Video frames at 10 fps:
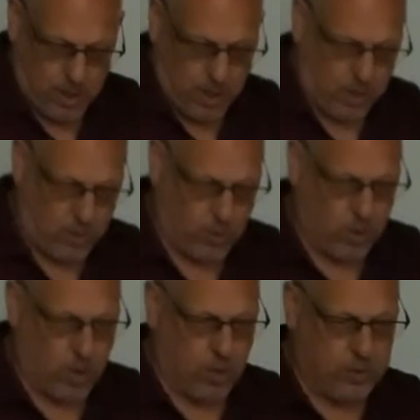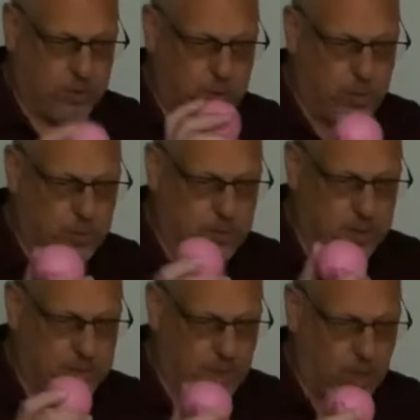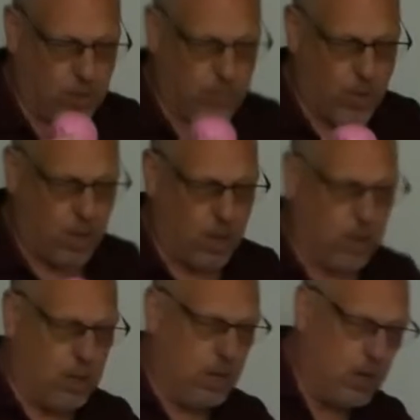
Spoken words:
And you can also use the single ball